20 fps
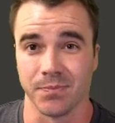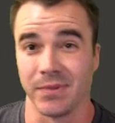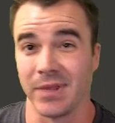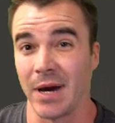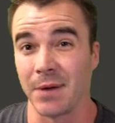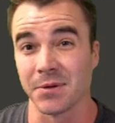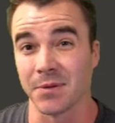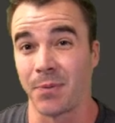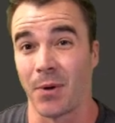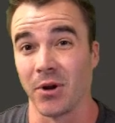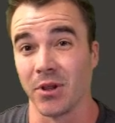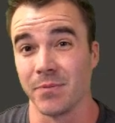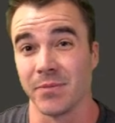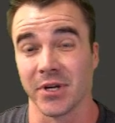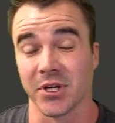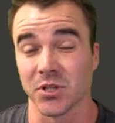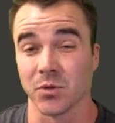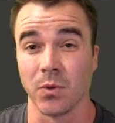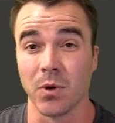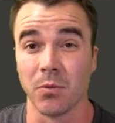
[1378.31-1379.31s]
That was partly
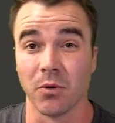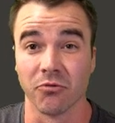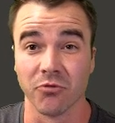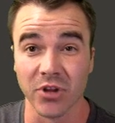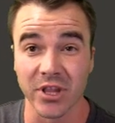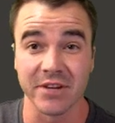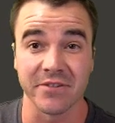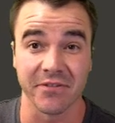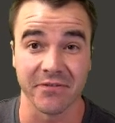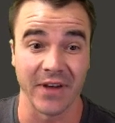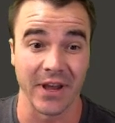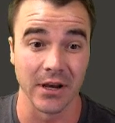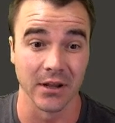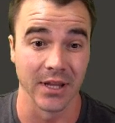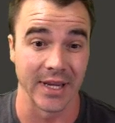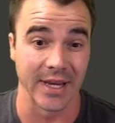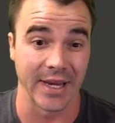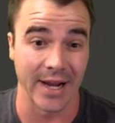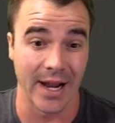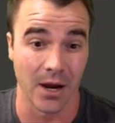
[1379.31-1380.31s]
because we were really
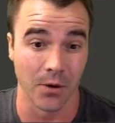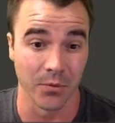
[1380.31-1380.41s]
failing in